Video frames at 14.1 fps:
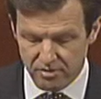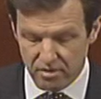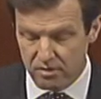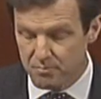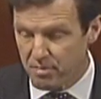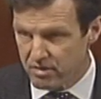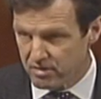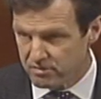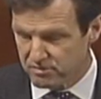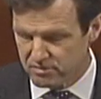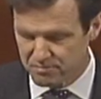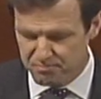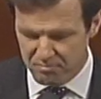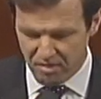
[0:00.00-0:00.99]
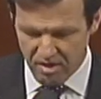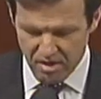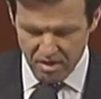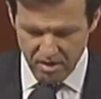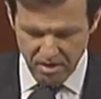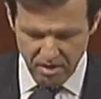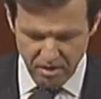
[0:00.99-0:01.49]
independence.
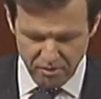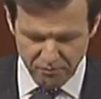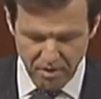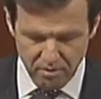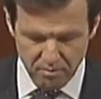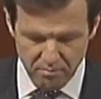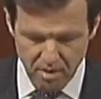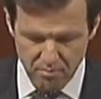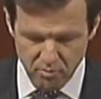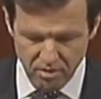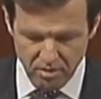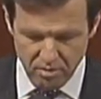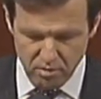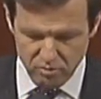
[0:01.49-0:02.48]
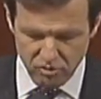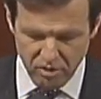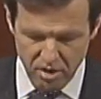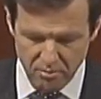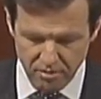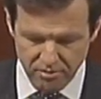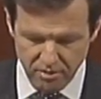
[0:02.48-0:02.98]
As founding member and
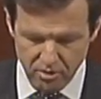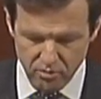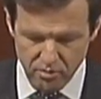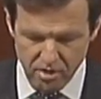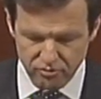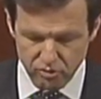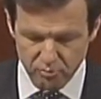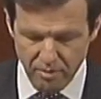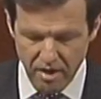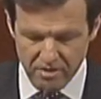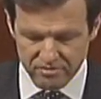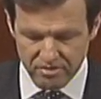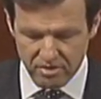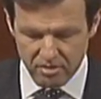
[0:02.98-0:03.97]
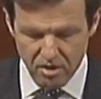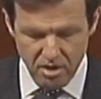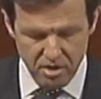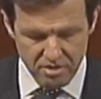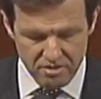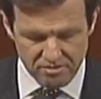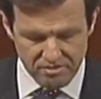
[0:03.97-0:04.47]
co-chairman of the Congressional Bosnian
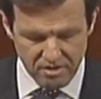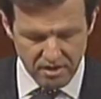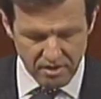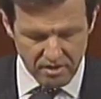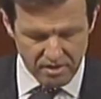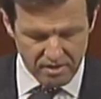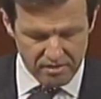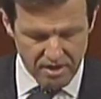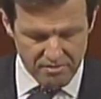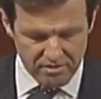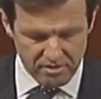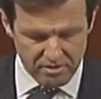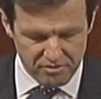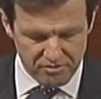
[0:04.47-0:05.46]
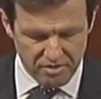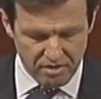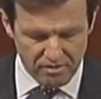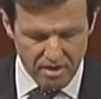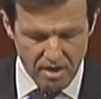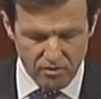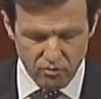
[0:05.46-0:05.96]
Caucus, and having the
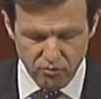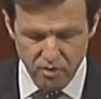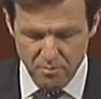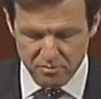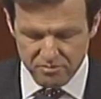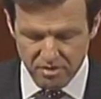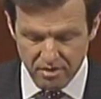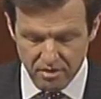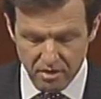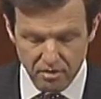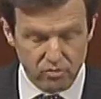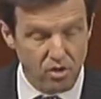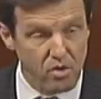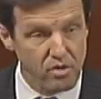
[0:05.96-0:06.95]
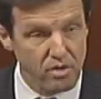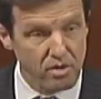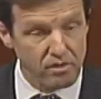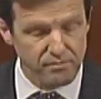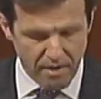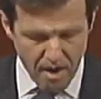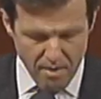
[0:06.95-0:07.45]
distinct honor of representing a growing,
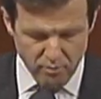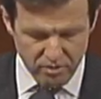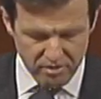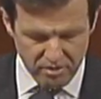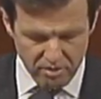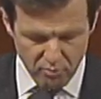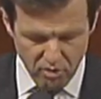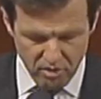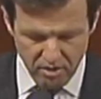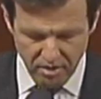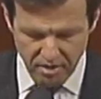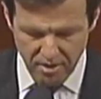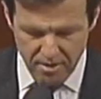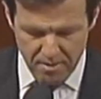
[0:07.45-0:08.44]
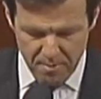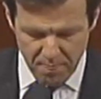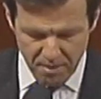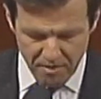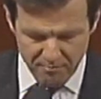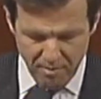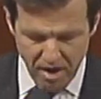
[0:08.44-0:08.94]
vibrant community
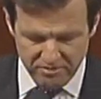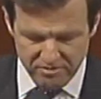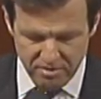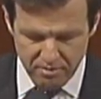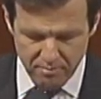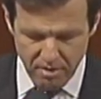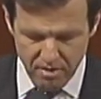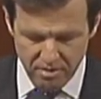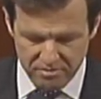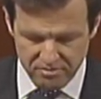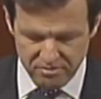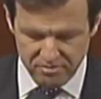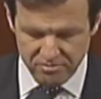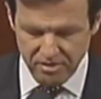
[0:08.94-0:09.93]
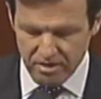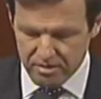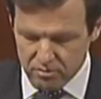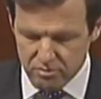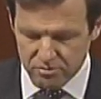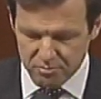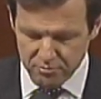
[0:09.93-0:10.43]
of Bosnian Americans in St.
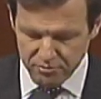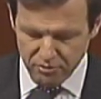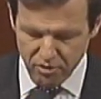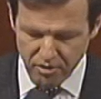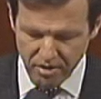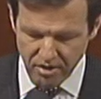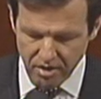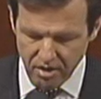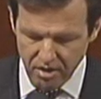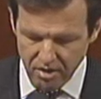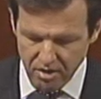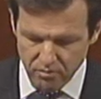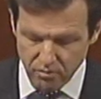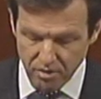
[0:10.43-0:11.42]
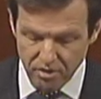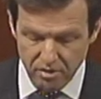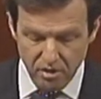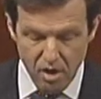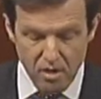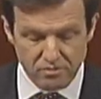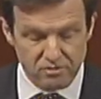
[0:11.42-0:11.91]
Louis, Missouri, one of the
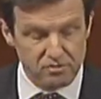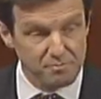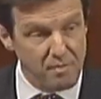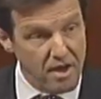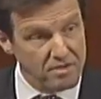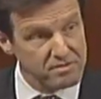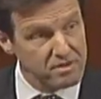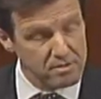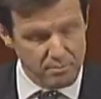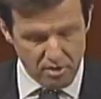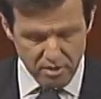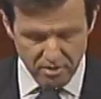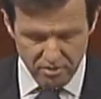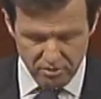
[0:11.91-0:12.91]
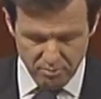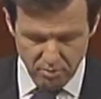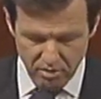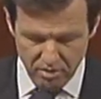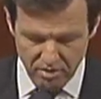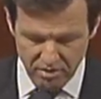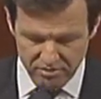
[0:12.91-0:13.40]
largest Bosnian American
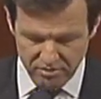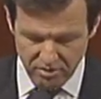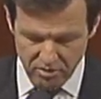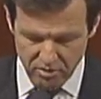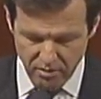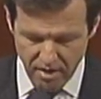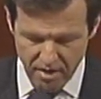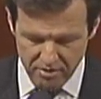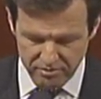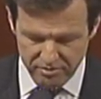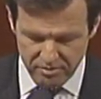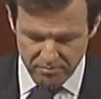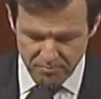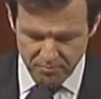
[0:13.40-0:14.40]
communities in the U.S.,